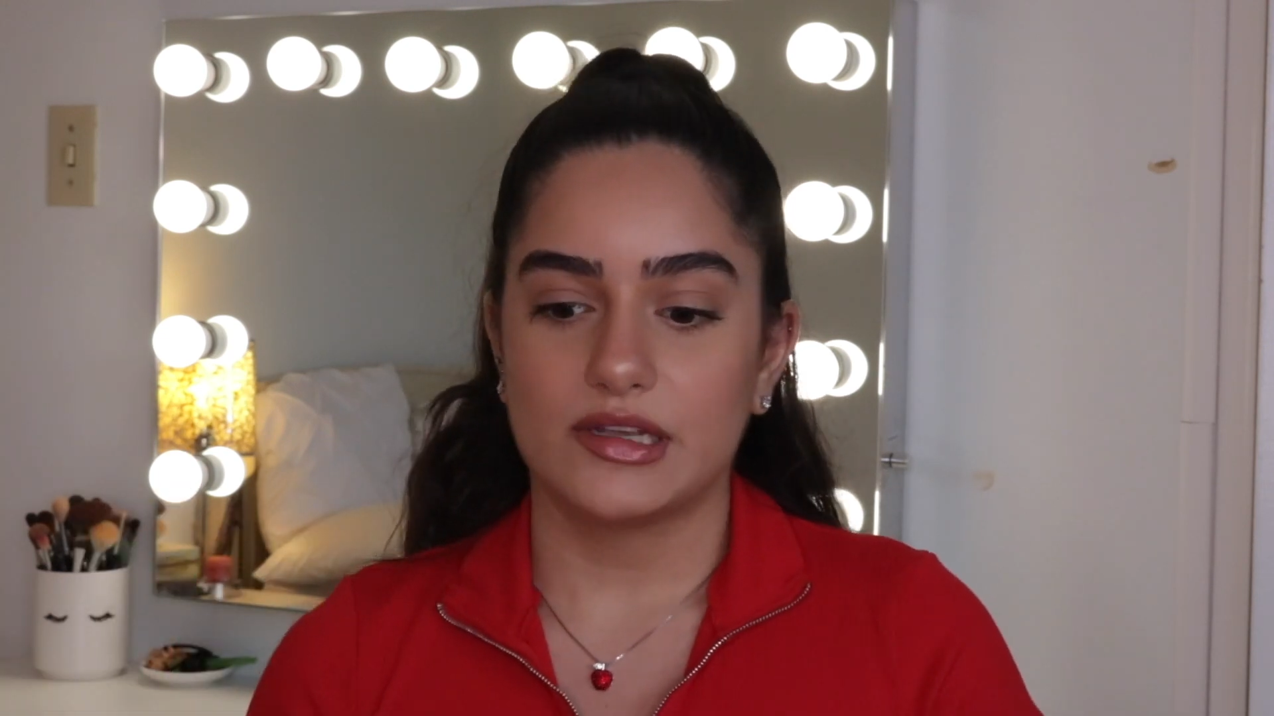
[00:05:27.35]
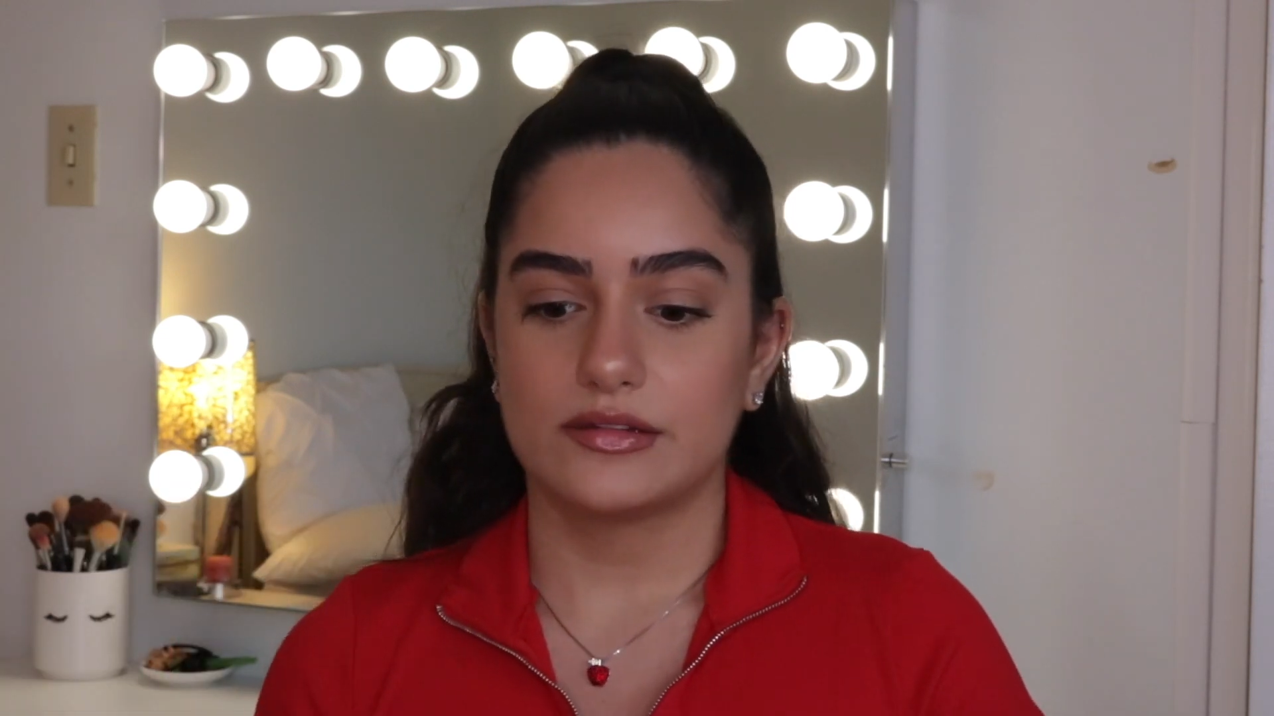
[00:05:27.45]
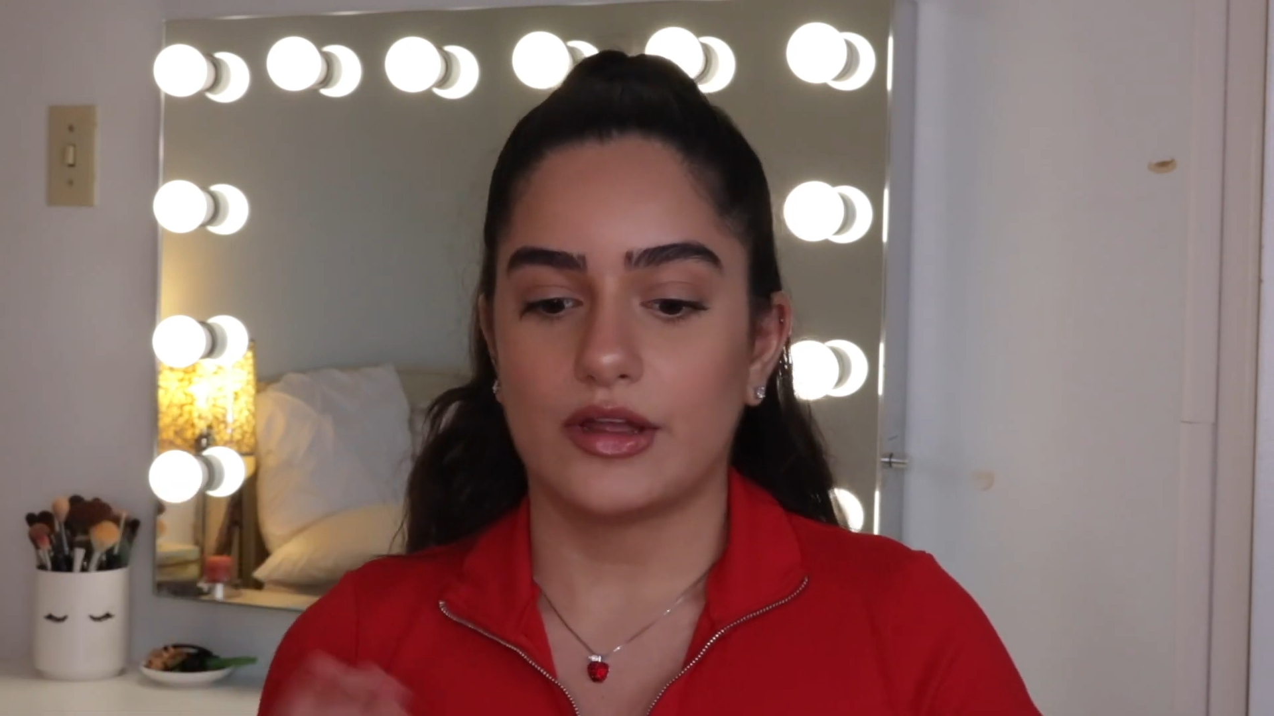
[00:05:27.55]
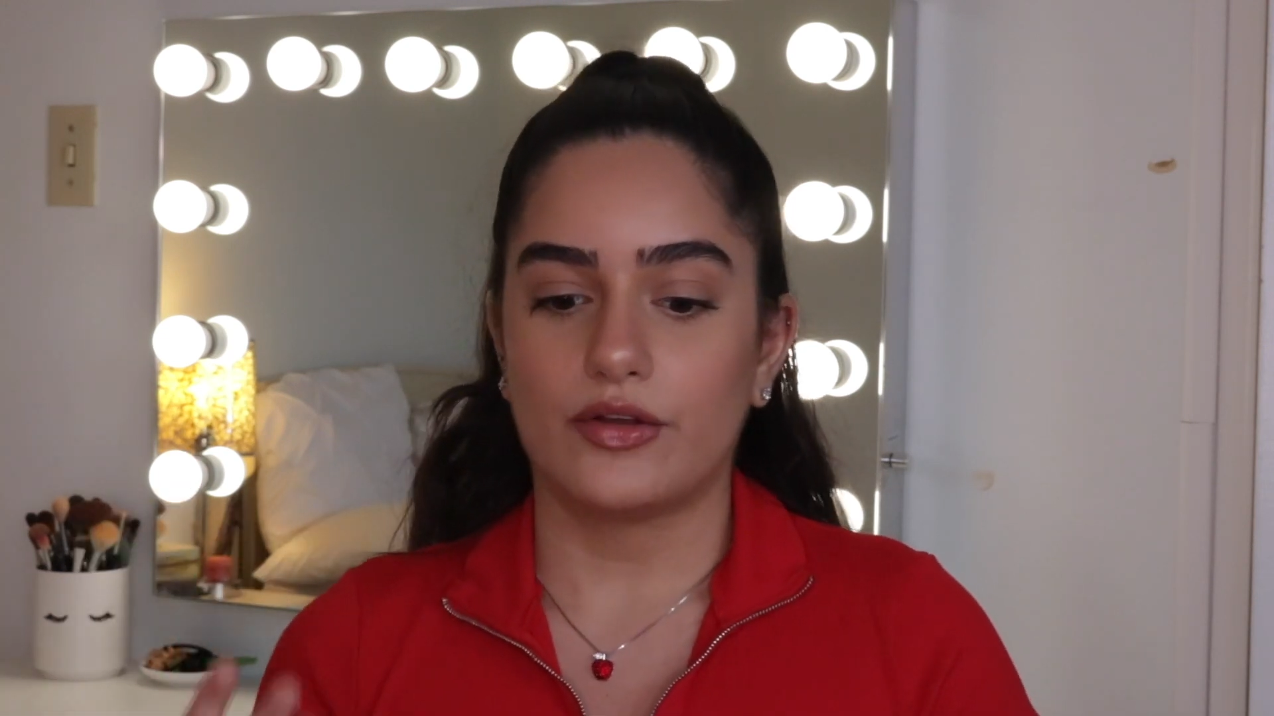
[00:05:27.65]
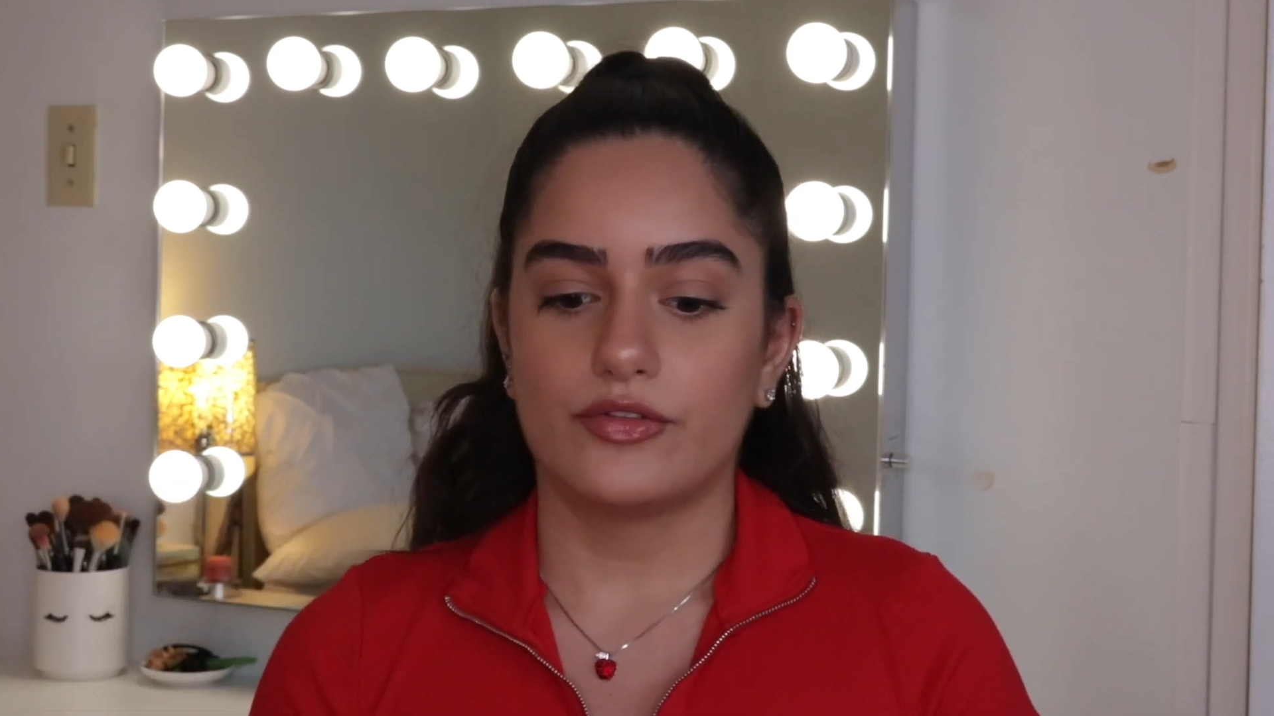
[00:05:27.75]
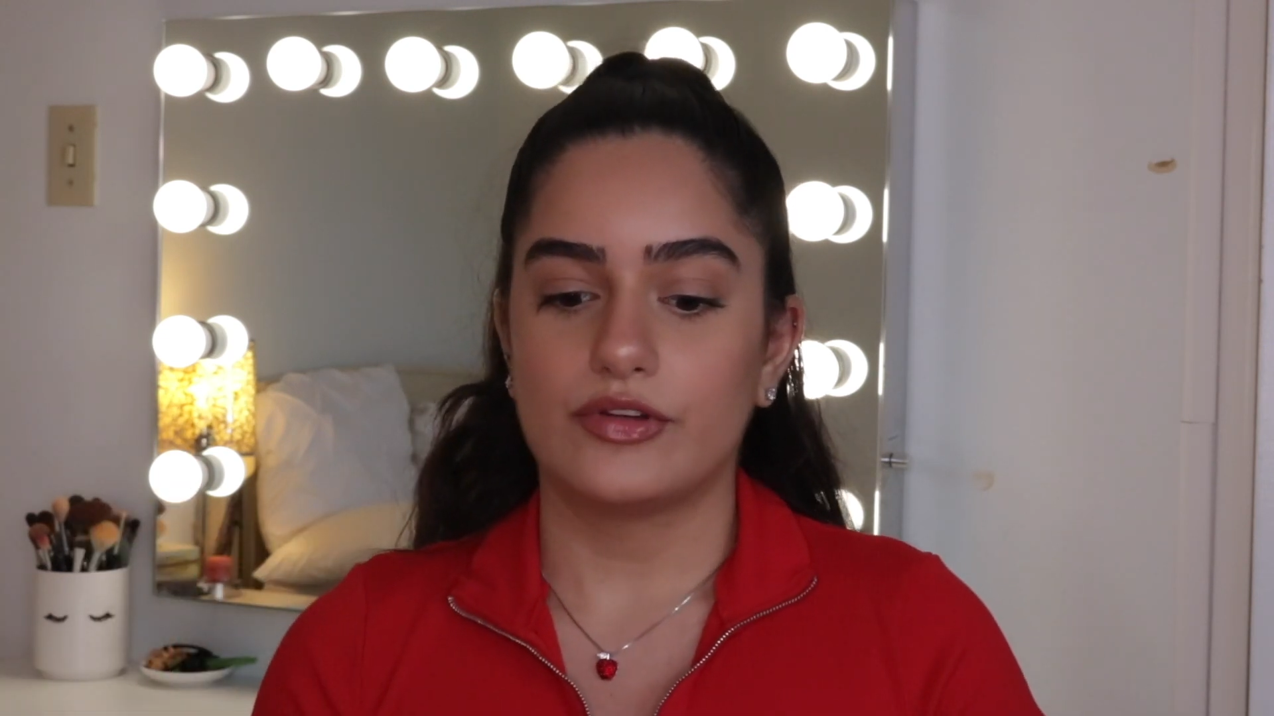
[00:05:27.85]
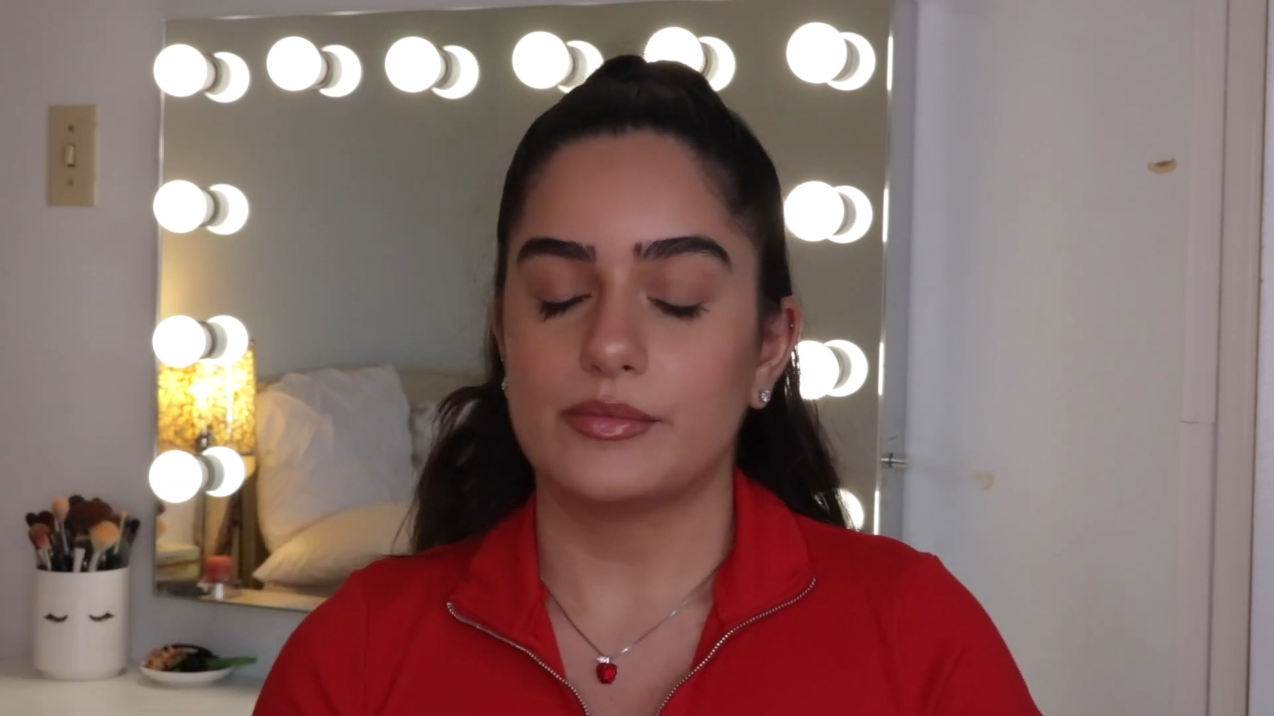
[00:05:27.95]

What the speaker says: myself